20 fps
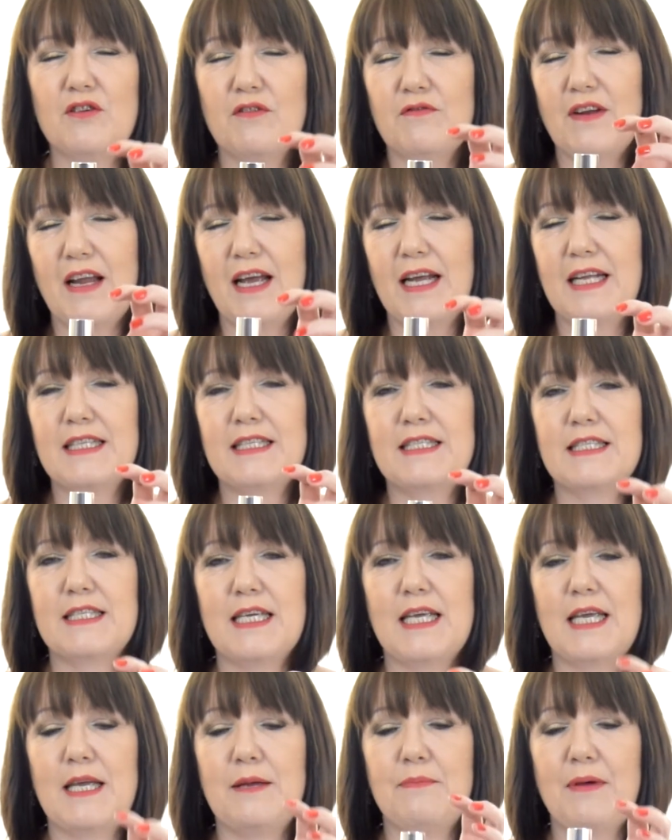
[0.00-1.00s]
of like
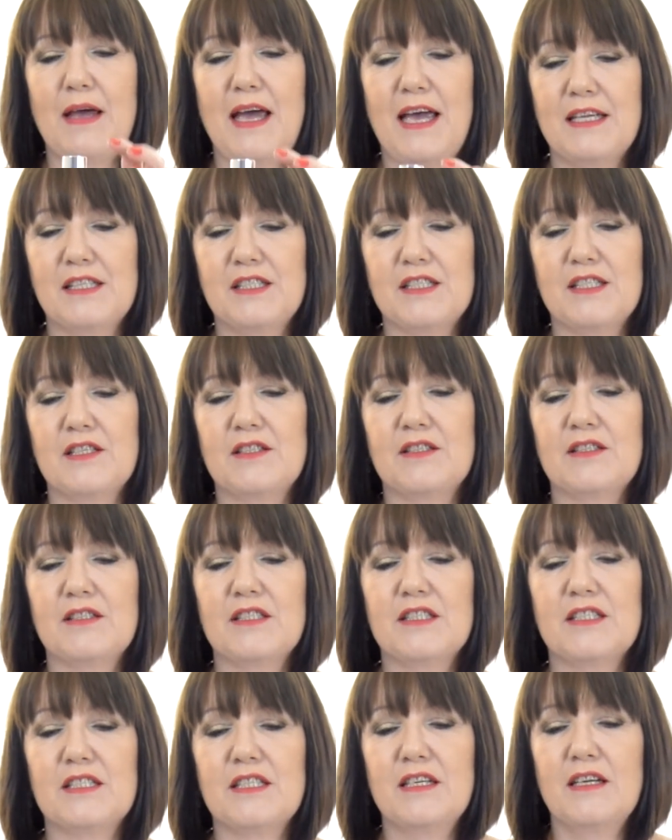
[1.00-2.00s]
deep
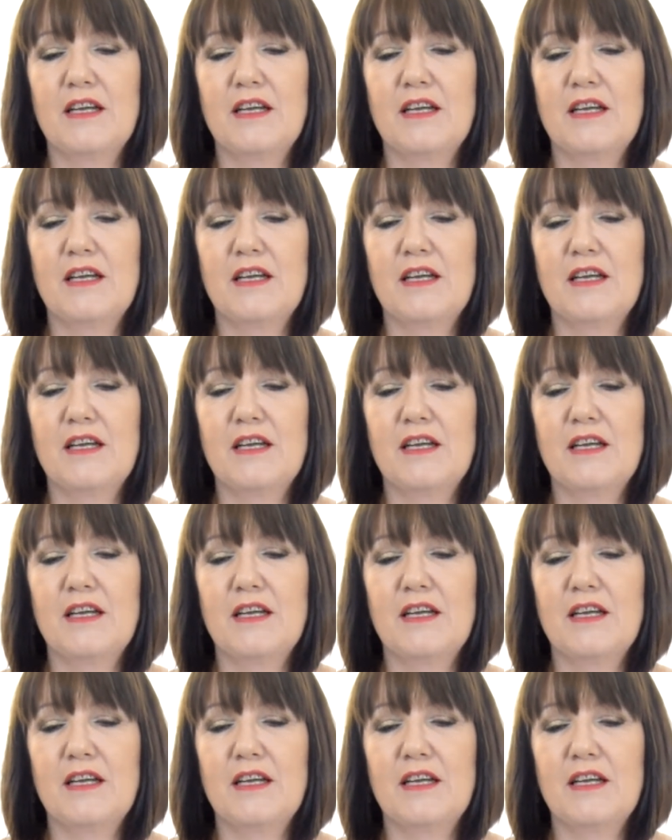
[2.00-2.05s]
essence.